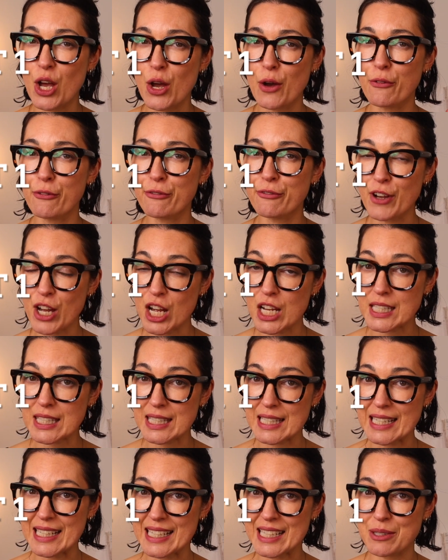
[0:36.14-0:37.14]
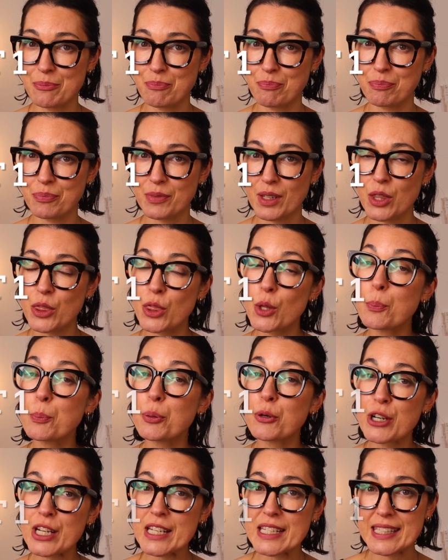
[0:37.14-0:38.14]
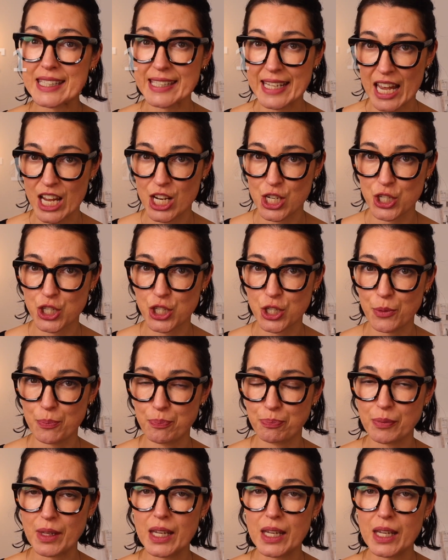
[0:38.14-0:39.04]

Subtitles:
Firstly, the pre-sketch.